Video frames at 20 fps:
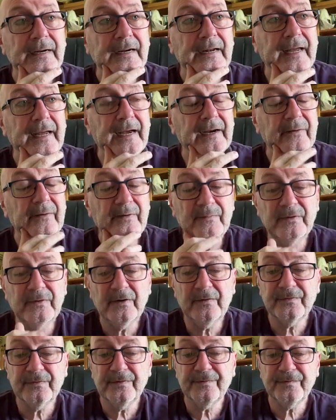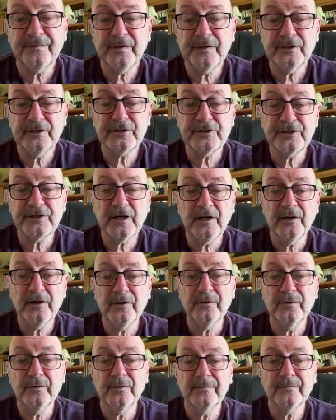And I remember after the first
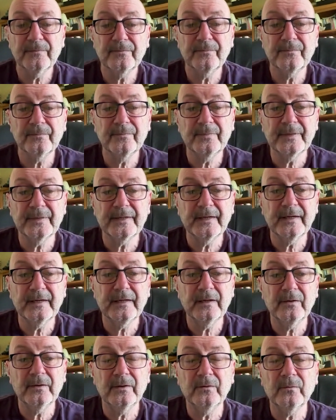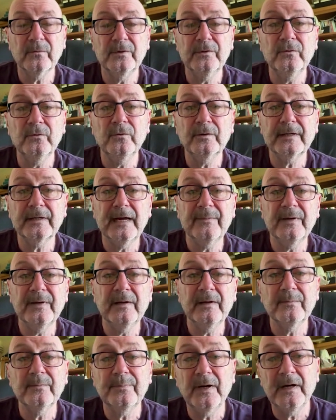show, we all came out
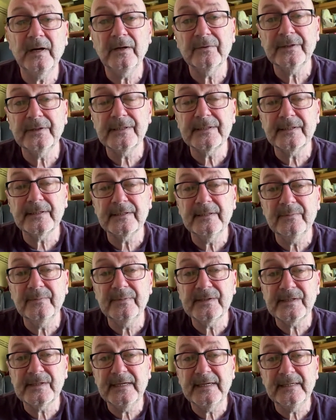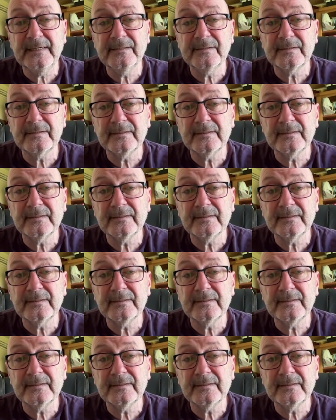and piled into limousines.